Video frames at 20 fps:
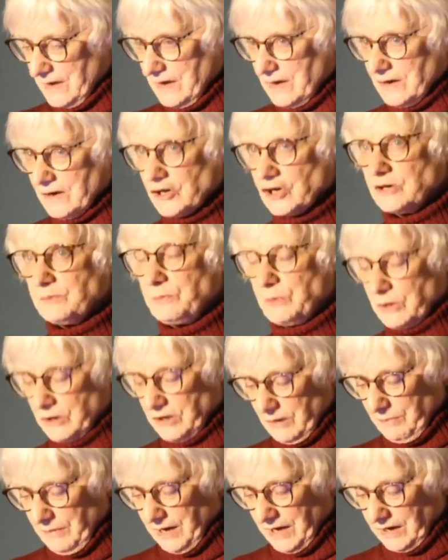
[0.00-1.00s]
Her book,
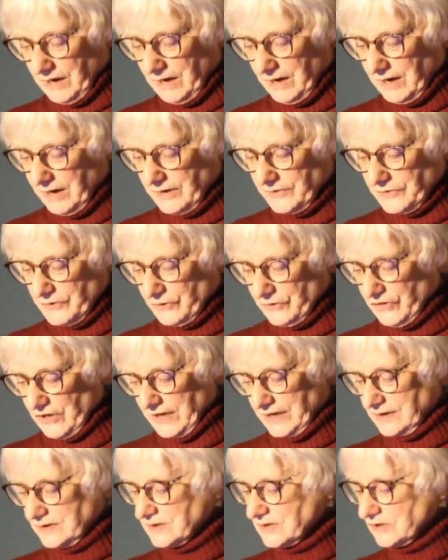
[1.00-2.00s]
among other
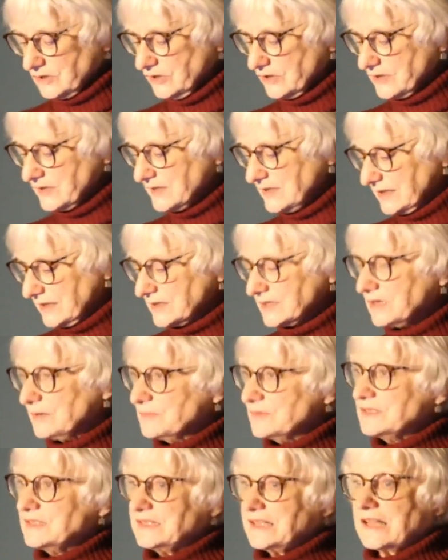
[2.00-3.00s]
things, looks at some
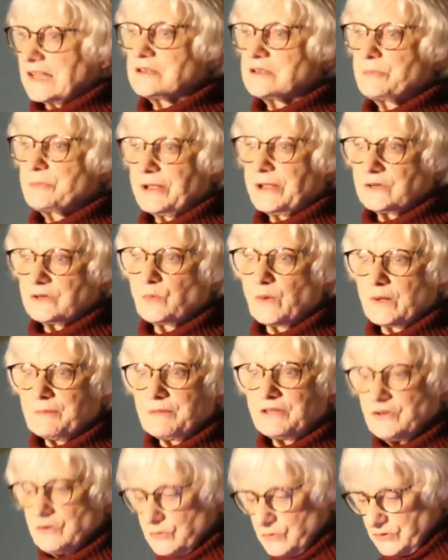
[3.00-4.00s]
celebrated
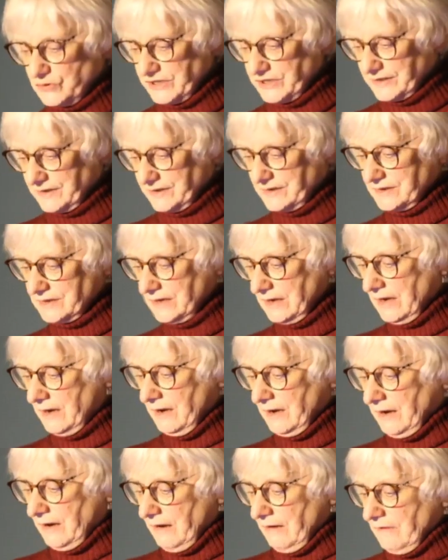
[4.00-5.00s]
women who didn't
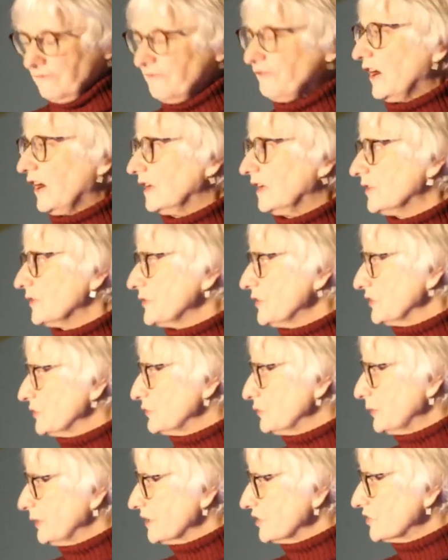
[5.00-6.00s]
follow the
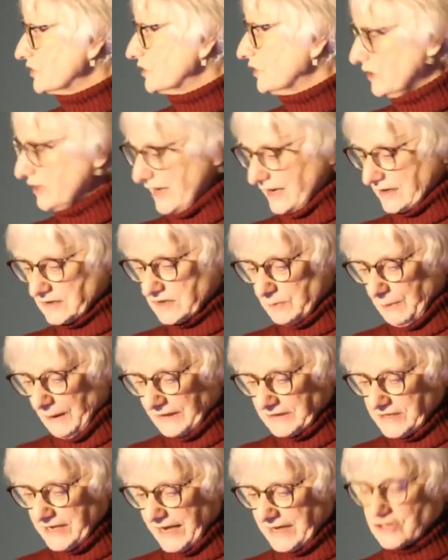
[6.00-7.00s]
traditional
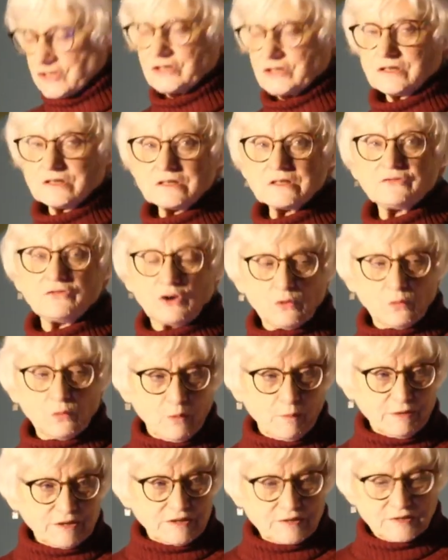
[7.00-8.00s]
expectations for a
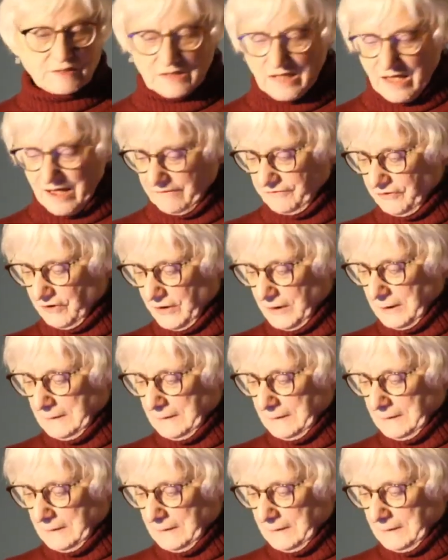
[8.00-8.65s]
woman's life,